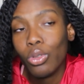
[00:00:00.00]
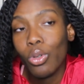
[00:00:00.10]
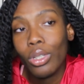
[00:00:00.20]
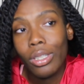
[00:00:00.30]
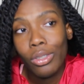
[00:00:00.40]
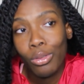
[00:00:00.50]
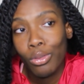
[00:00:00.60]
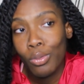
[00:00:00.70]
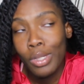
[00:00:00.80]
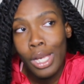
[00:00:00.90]
So on this
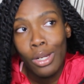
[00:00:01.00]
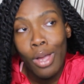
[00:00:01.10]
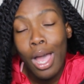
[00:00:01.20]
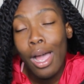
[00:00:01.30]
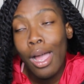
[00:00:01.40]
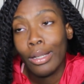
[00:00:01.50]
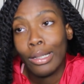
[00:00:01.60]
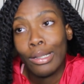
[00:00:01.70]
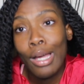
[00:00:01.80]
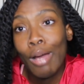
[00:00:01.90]
YouTube channel, I
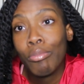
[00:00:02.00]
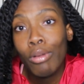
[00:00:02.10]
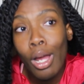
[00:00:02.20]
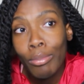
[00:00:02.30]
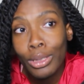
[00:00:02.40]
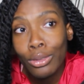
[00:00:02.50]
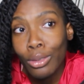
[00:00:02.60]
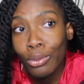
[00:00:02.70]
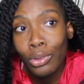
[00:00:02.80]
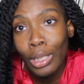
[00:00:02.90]
cannot promise
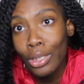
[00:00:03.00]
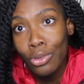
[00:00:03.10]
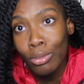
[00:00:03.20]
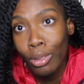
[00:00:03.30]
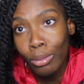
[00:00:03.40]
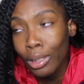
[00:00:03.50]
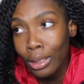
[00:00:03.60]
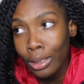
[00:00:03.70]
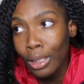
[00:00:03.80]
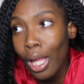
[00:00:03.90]
no schedule, no
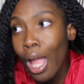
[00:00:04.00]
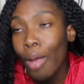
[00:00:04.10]
nothing,